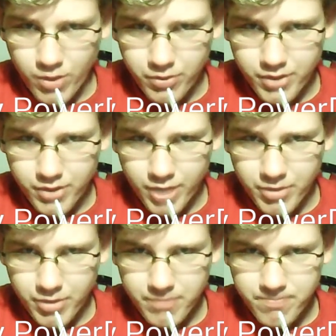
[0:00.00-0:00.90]
You understand
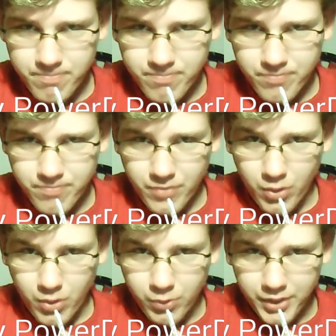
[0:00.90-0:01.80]
me?
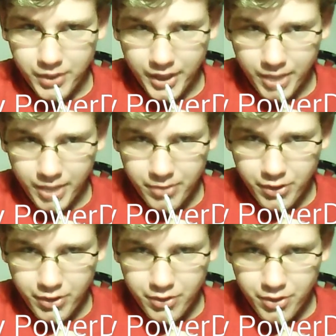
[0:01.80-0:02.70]
Only I am
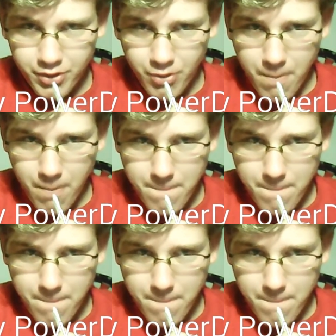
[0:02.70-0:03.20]
the RO2.